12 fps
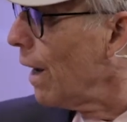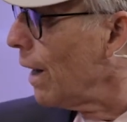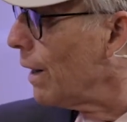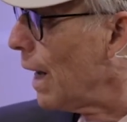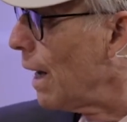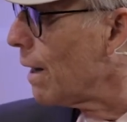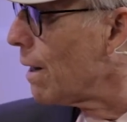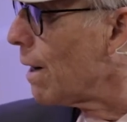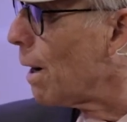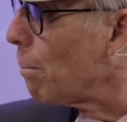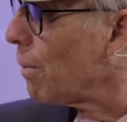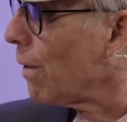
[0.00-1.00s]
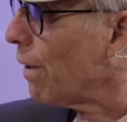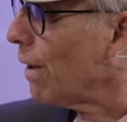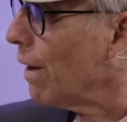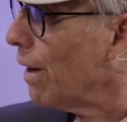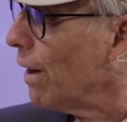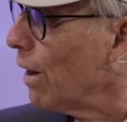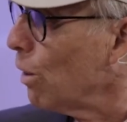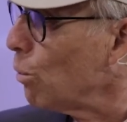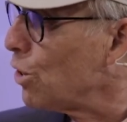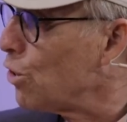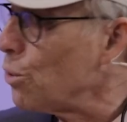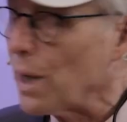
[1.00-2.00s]
and they ended up
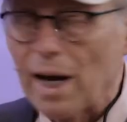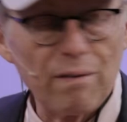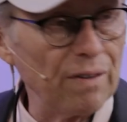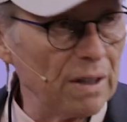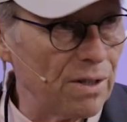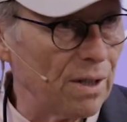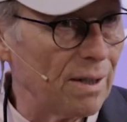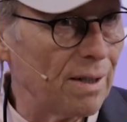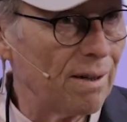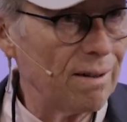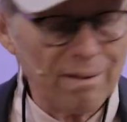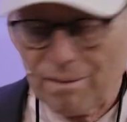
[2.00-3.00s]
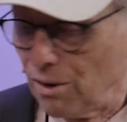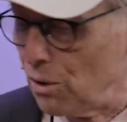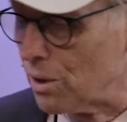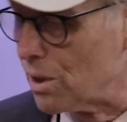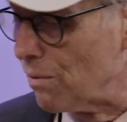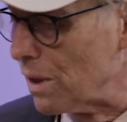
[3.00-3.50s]
with 2.5 units